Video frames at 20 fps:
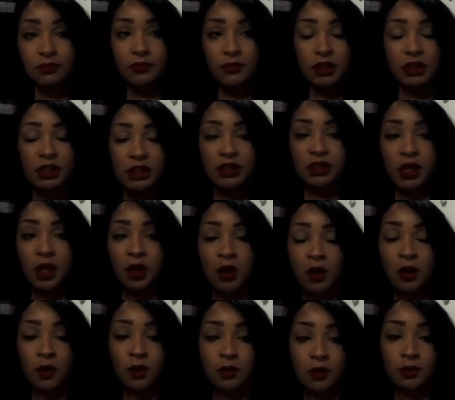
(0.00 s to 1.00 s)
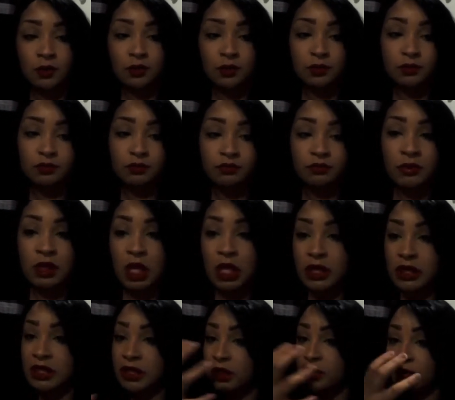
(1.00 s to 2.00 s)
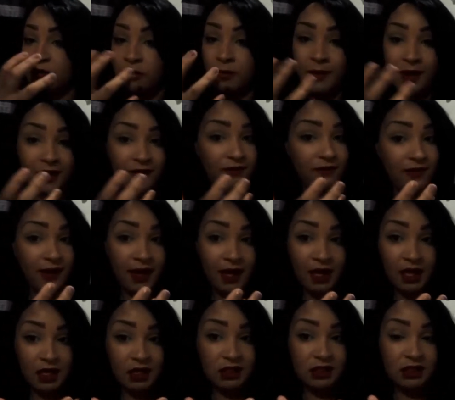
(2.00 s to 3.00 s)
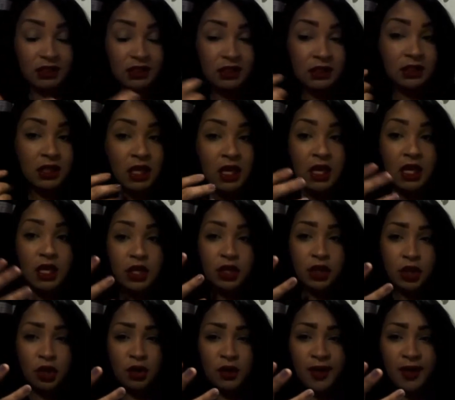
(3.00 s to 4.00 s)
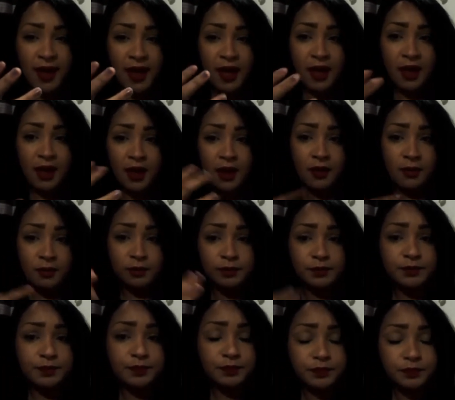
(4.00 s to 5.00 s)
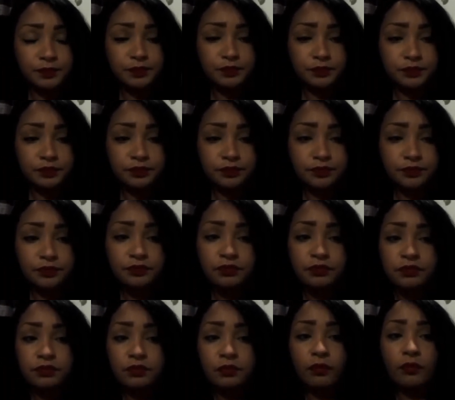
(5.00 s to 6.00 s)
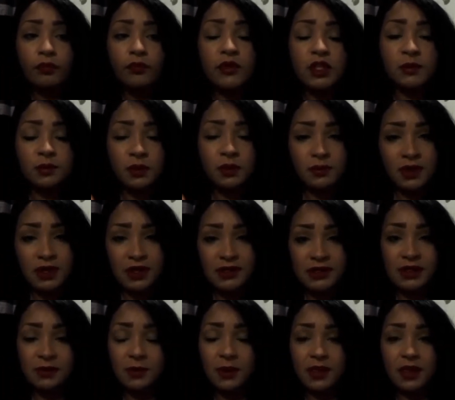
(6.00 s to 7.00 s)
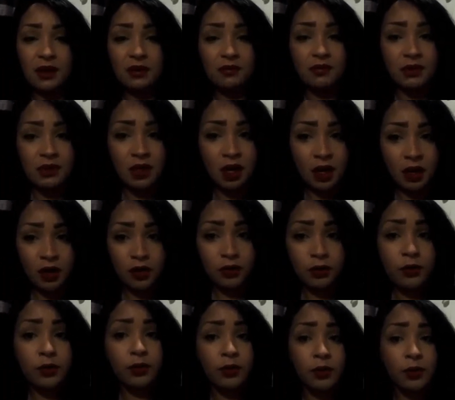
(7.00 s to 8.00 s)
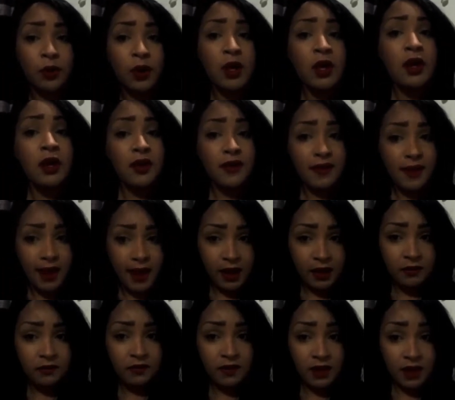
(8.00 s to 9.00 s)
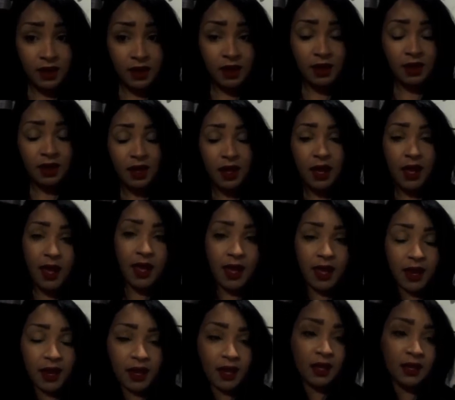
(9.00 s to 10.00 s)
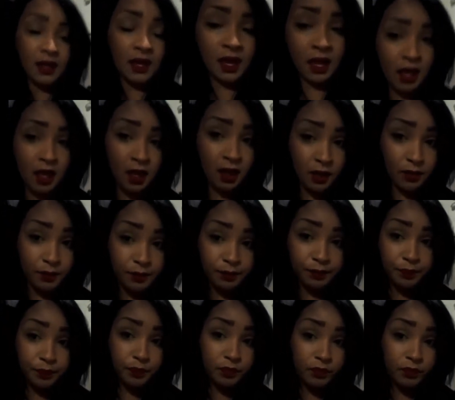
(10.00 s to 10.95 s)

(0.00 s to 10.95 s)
so nothing over my face you know, that, um, to put me to sleep. I think it was all through the IV. And, um,